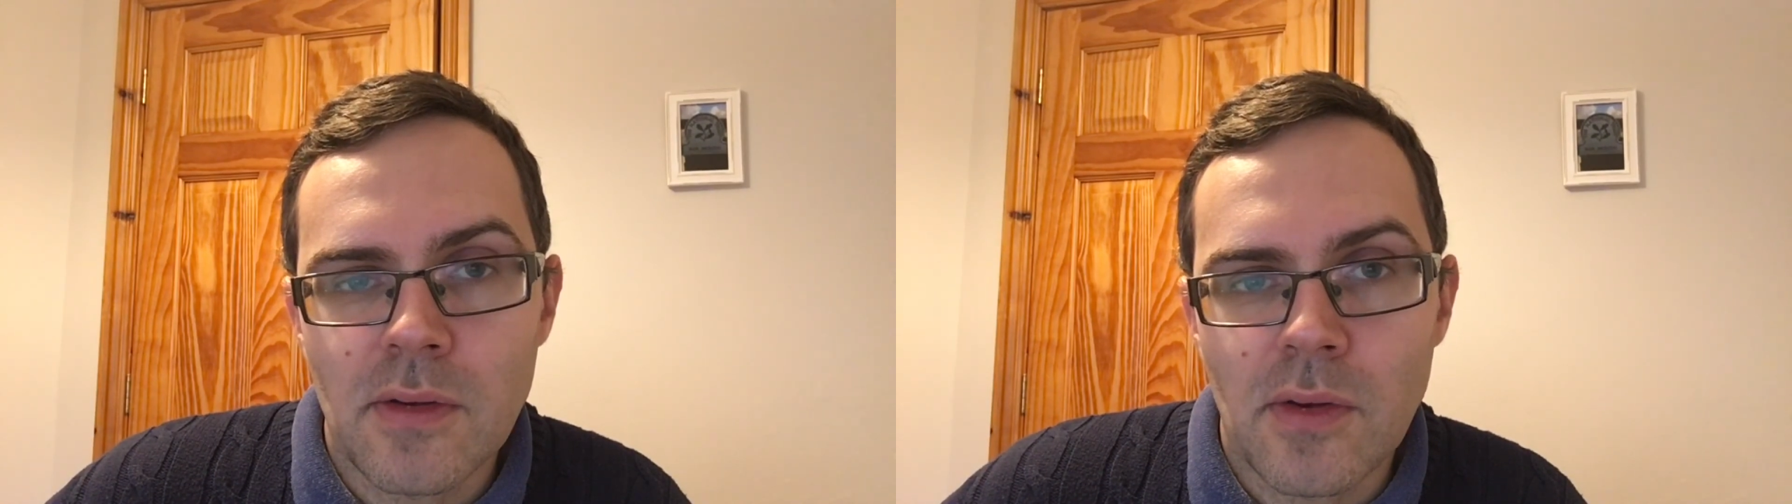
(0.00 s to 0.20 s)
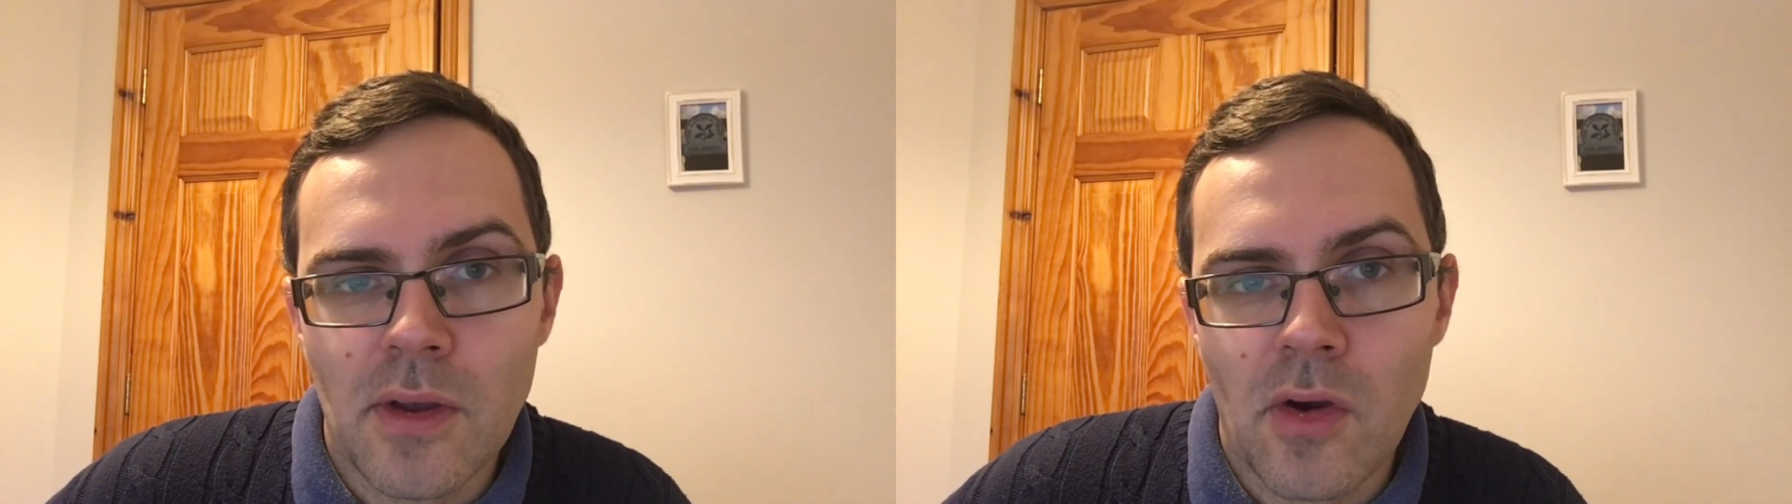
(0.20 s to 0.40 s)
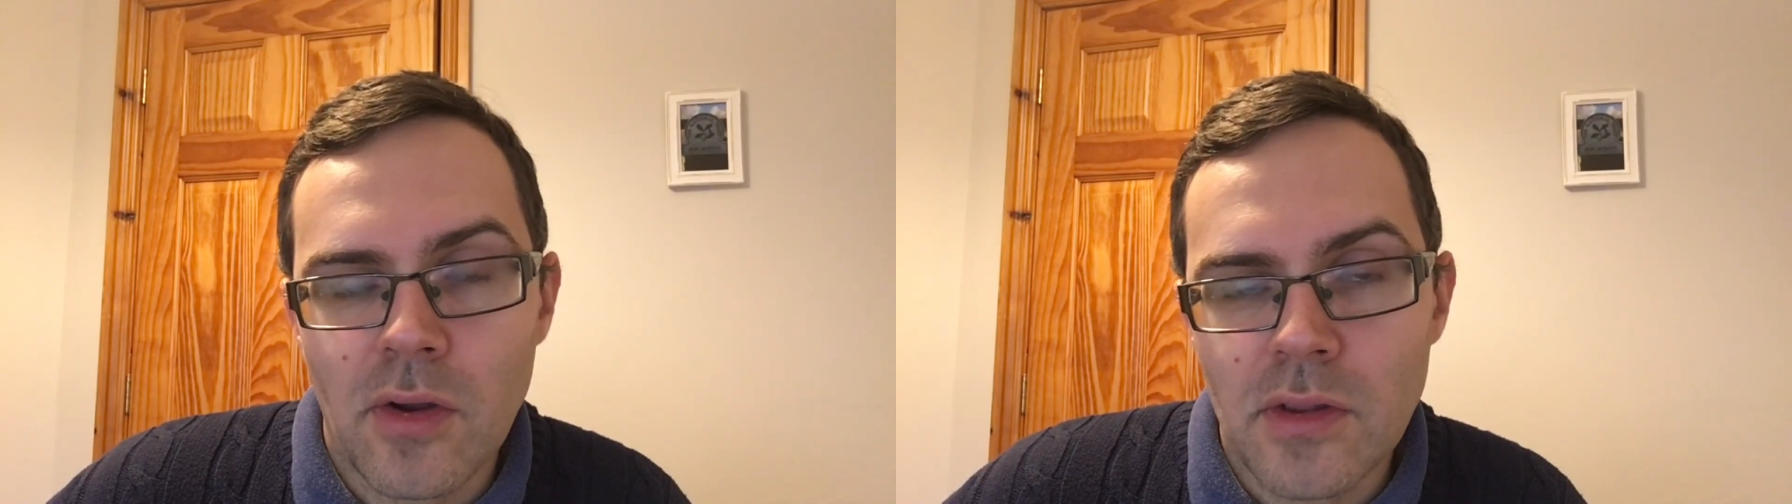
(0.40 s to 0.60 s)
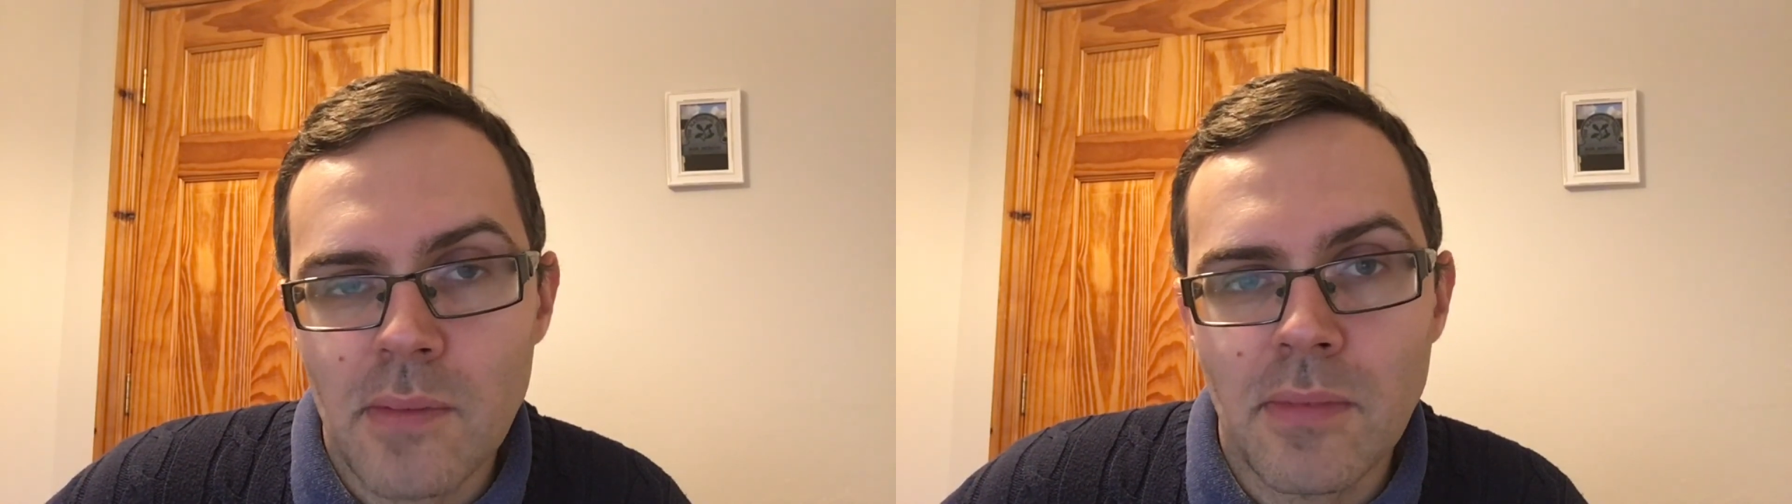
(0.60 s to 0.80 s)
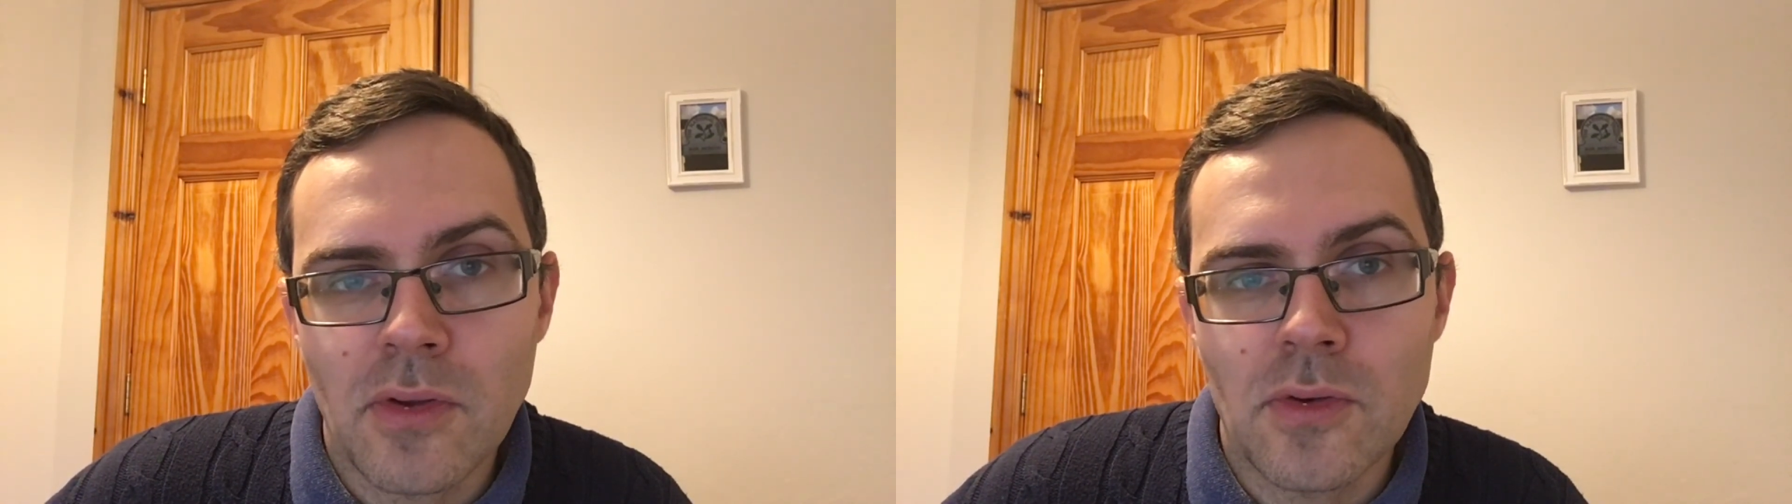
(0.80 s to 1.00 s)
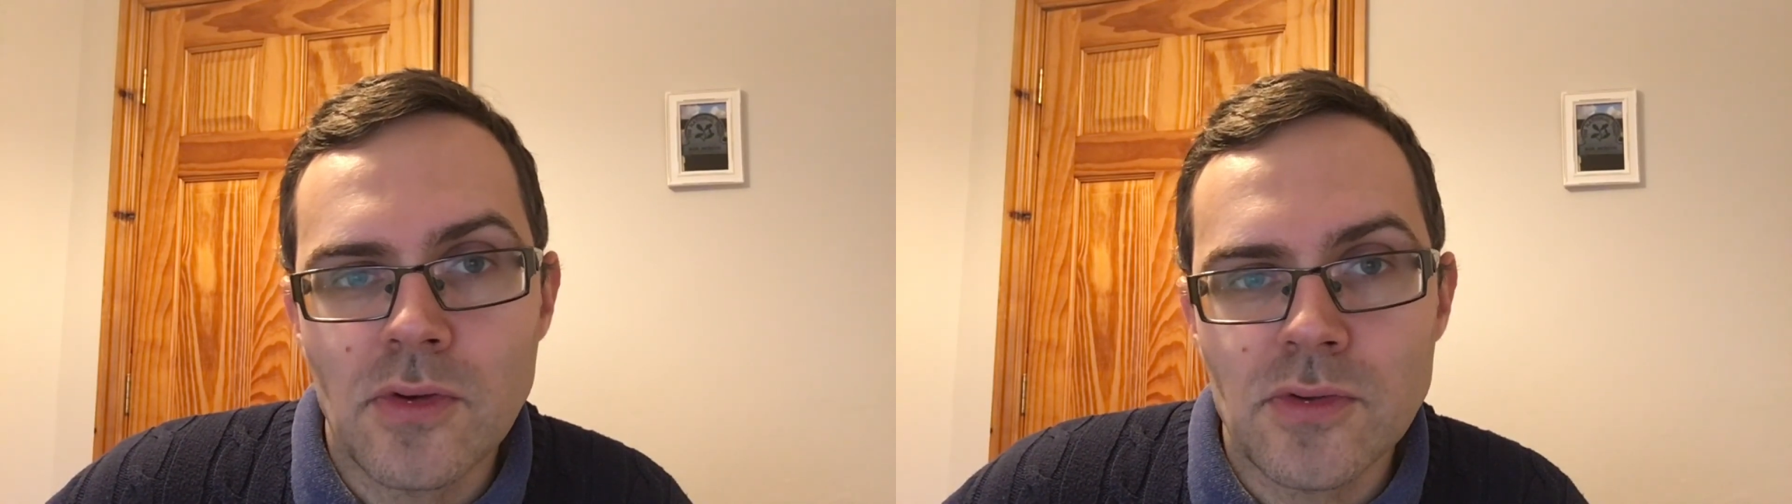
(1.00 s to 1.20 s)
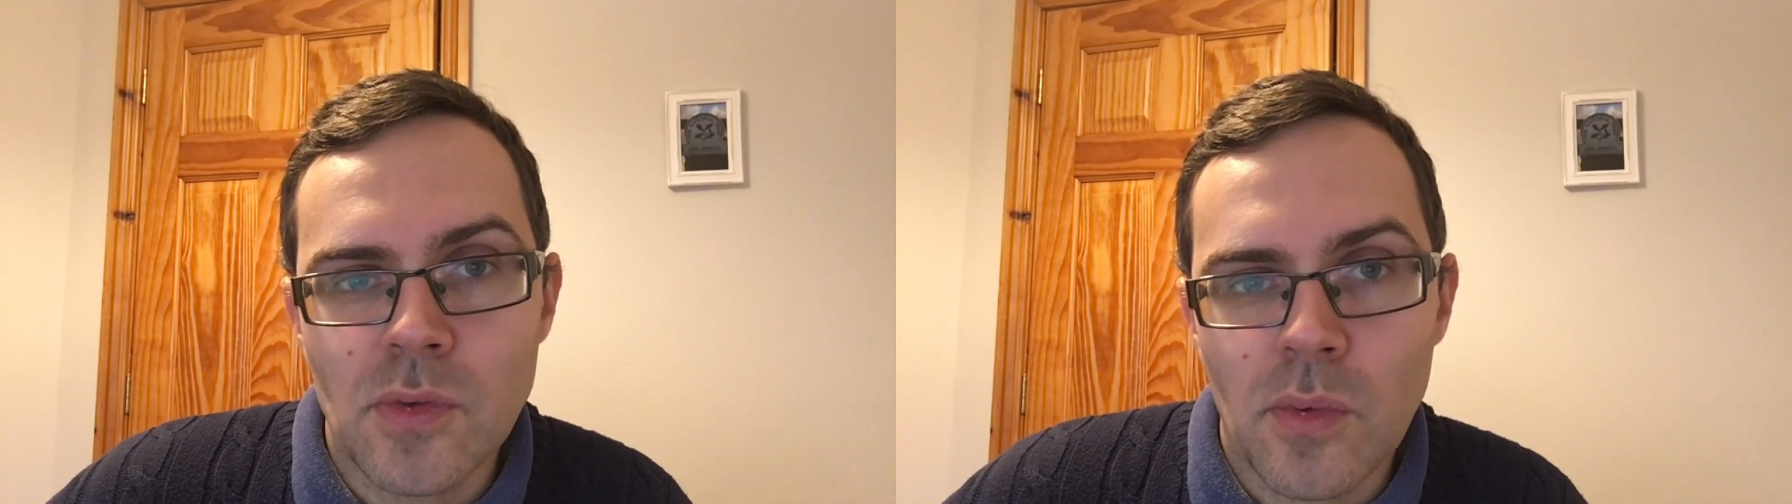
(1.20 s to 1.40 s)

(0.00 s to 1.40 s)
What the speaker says: how it can be used or